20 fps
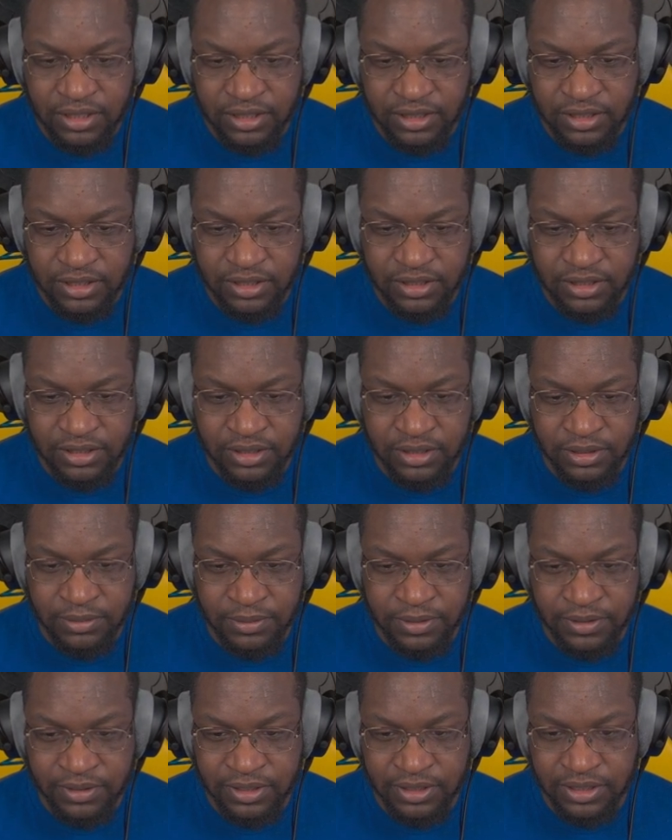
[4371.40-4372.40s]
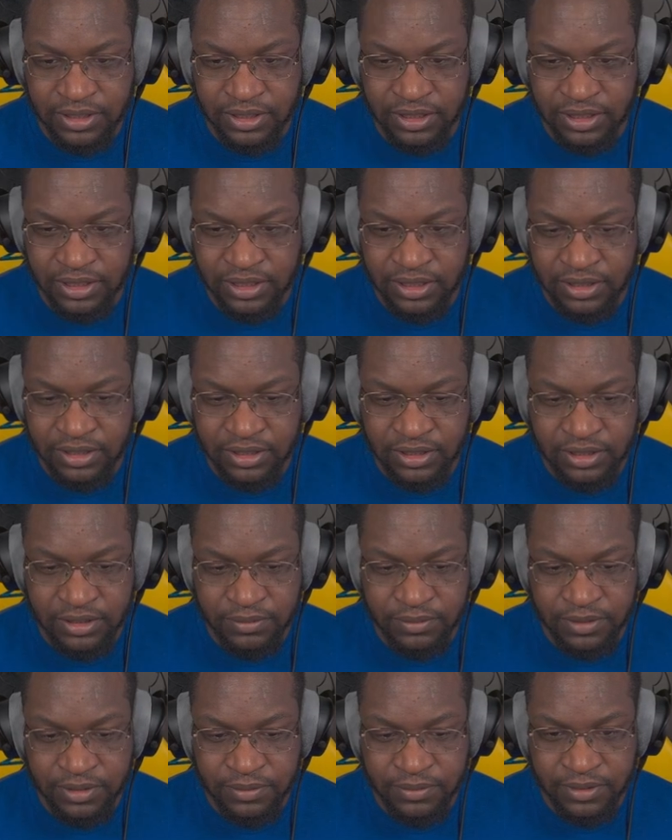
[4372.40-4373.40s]
Hunson's gonna be able to kill.
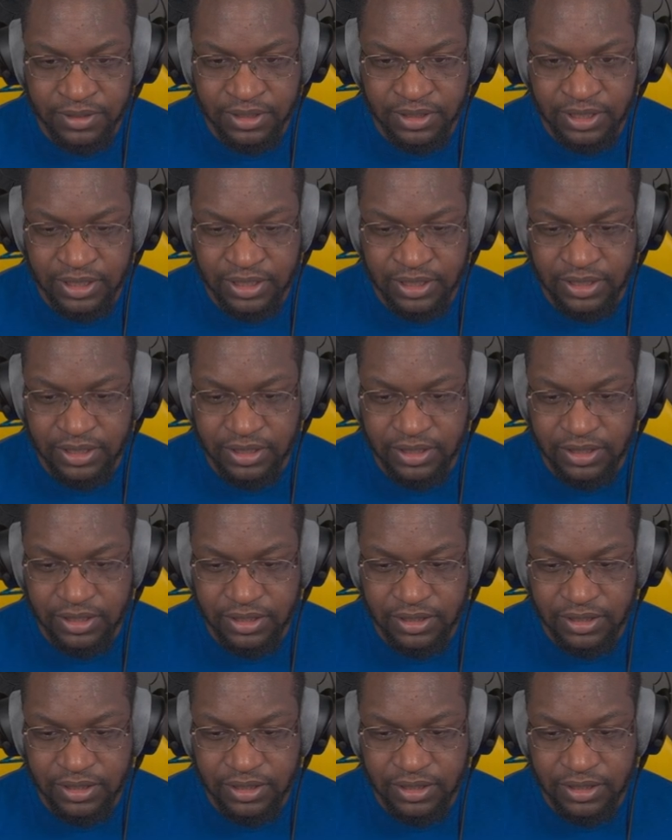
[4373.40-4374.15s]
We don't want that.